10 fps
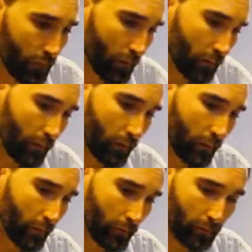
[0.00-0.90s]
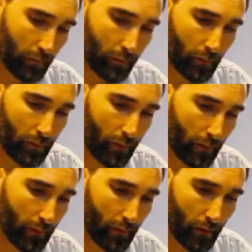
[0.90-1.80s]
I tell you what I'm going to do. I'm going to
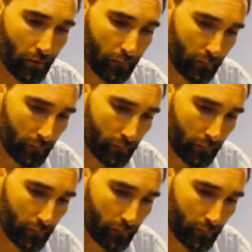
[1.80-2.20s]
play an island.